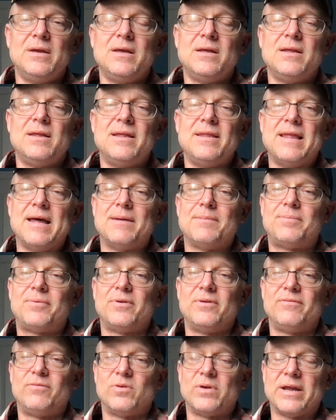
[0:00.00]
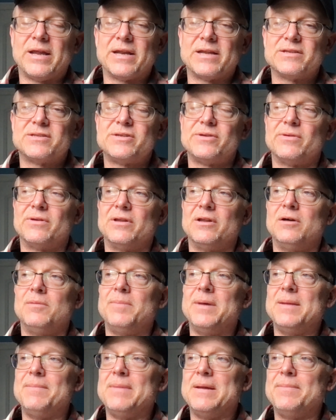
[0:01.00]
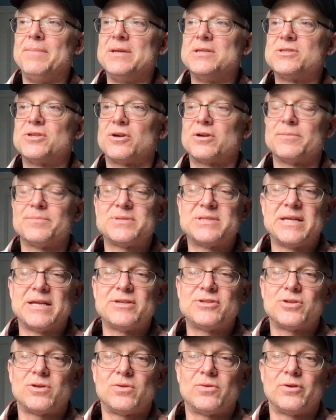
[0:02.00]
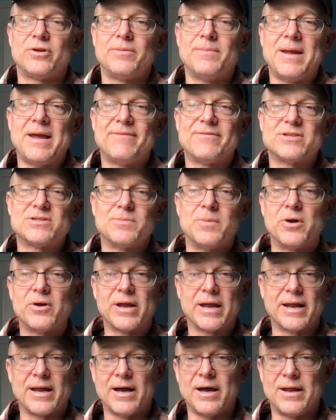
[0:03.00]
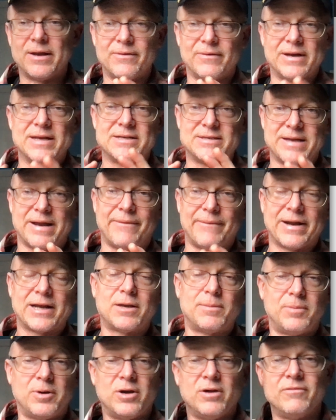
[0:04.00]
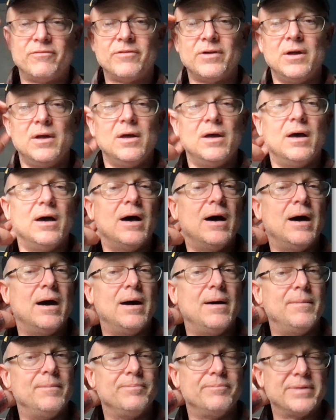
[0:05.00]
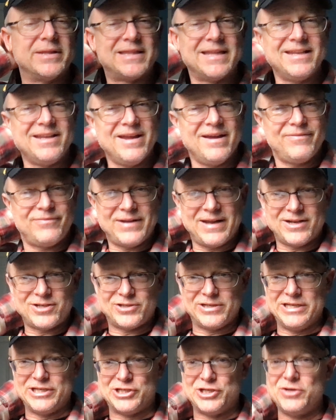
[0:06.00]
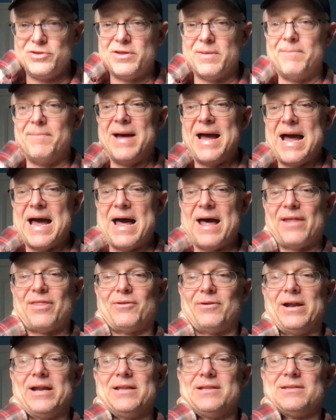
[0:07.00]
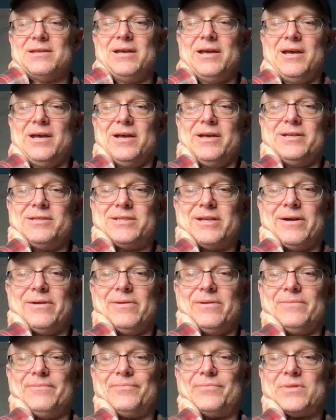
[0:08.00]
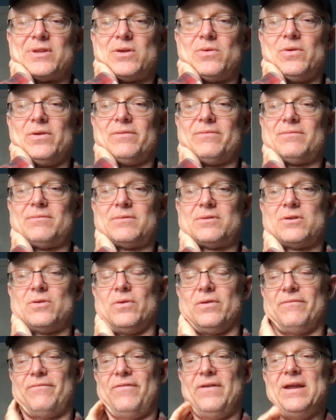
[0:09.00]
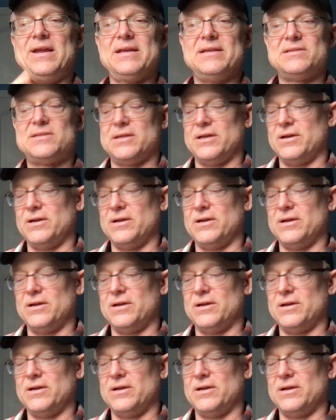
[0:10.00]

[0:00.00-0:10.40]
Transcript: and that proof we'll get into in a little bit, maybe circumstantial, or you may have a smoking gun, right? Direct proof. But then you have to actually do the math, right? So court fees,